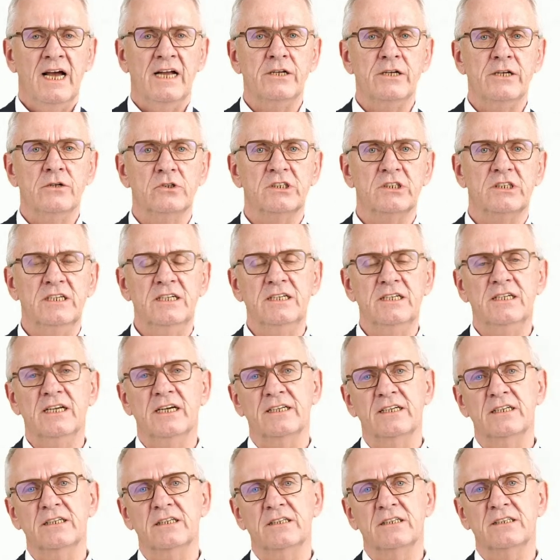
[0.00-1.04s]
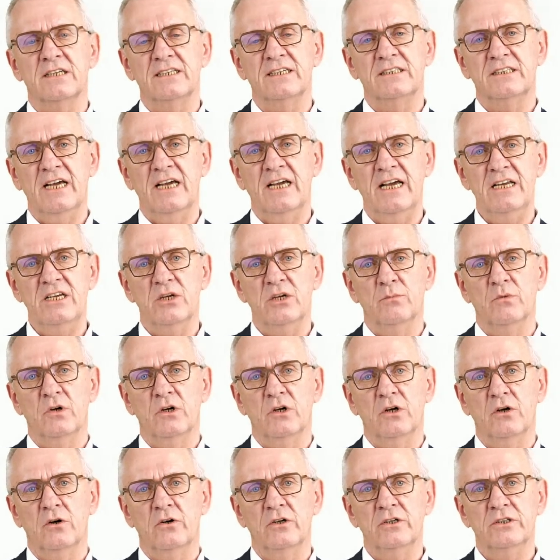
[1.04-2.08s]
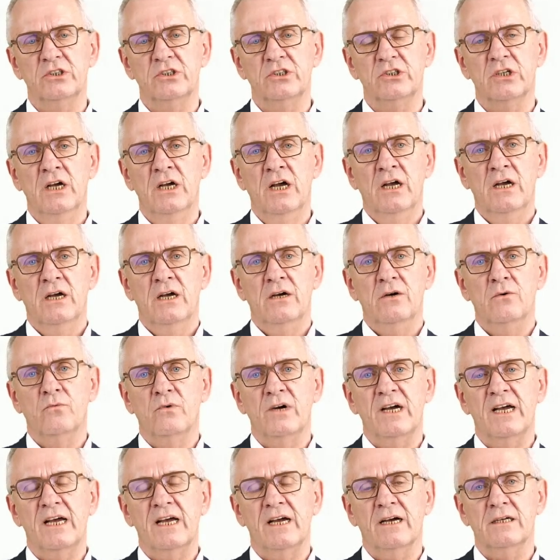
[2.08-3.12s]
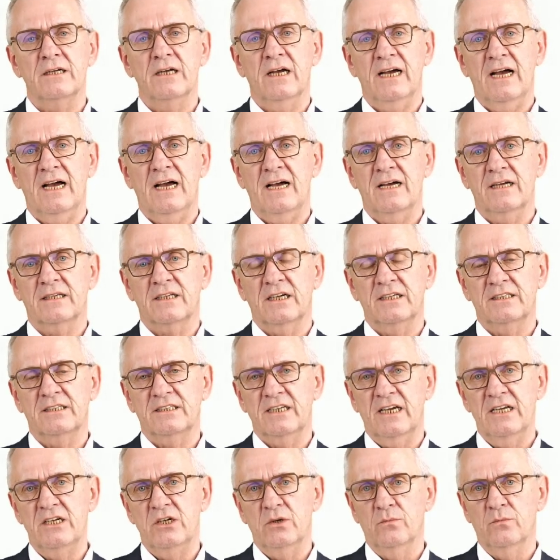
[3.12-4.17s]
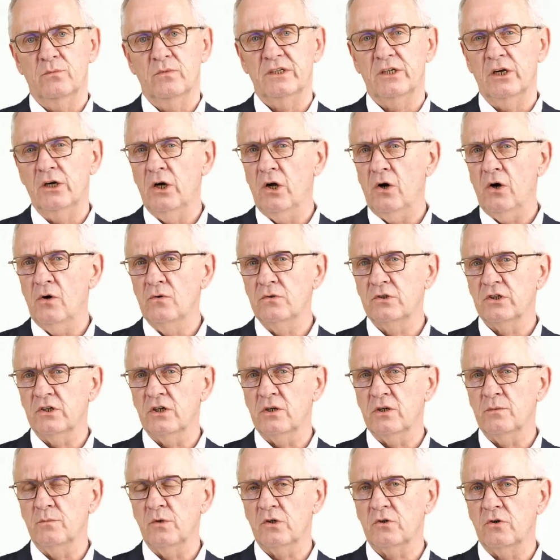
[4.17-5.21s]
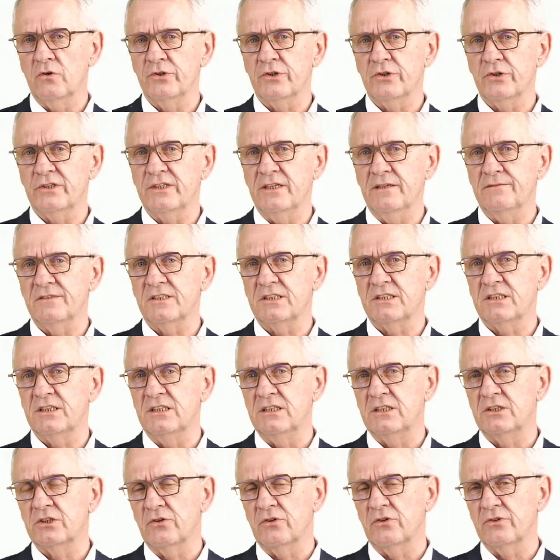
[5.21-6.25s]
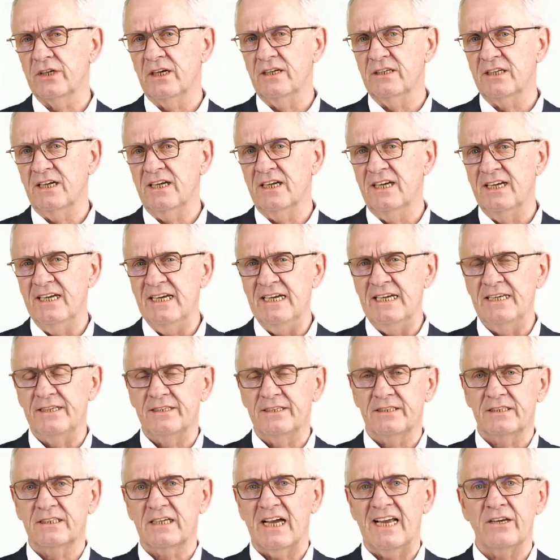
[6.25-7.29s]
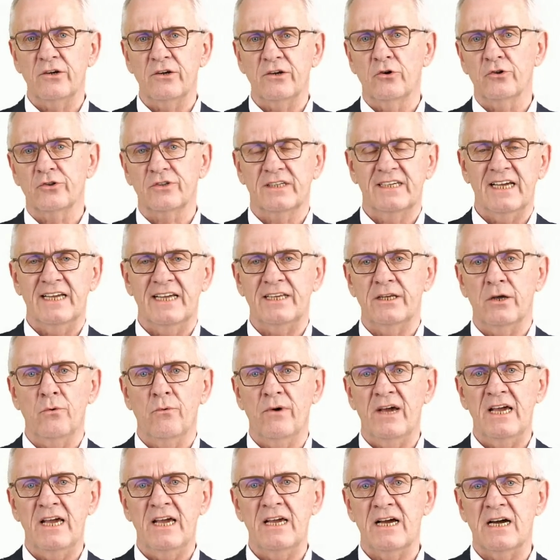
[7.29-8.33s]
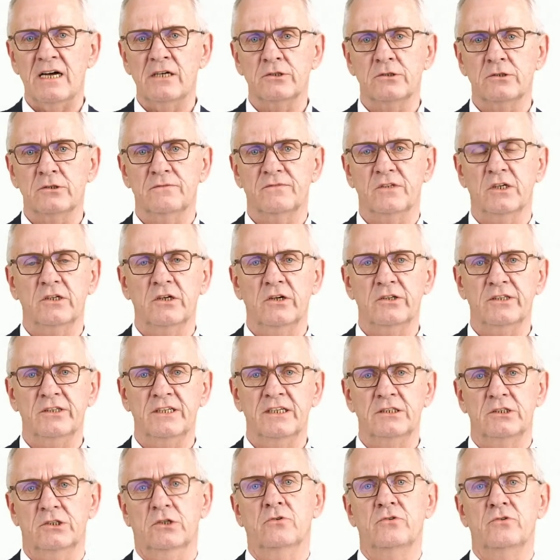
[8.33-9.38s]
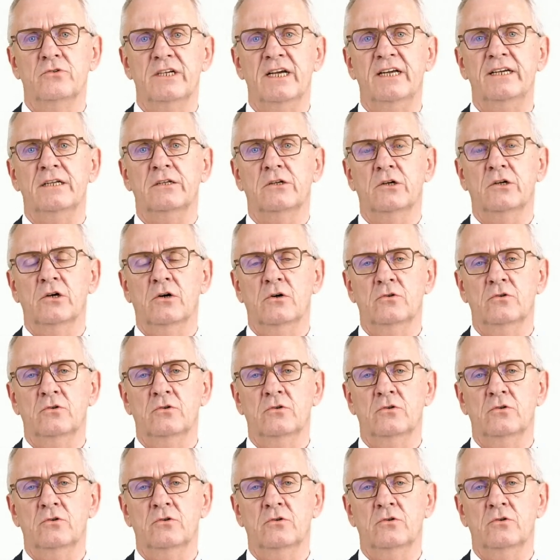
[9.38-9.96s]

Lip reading: And you see that in titanium alloys, where titanium with a low thermal conductivity, so the heat cannot get away out of the cutting zone, then it